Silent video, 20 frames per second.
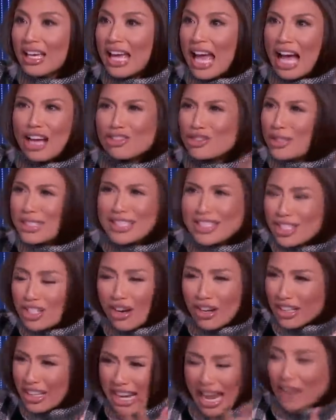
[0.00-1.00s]
How'd you get
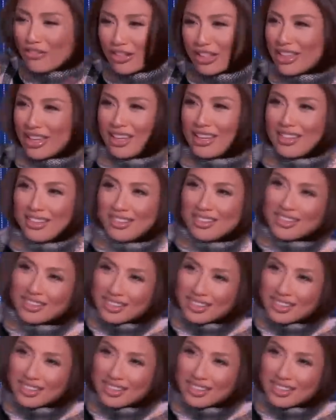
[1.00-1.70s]
started? Everything.